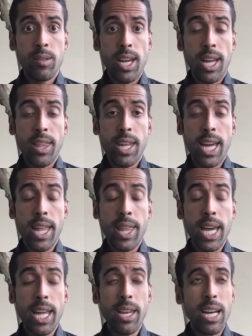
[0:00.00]
And
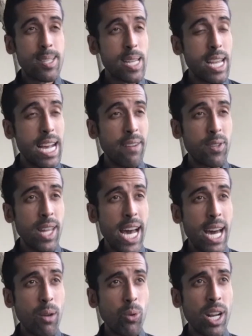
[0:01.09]
then I'd say after
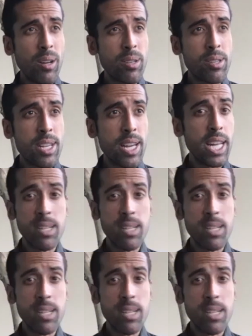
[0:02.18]
that, what else? And then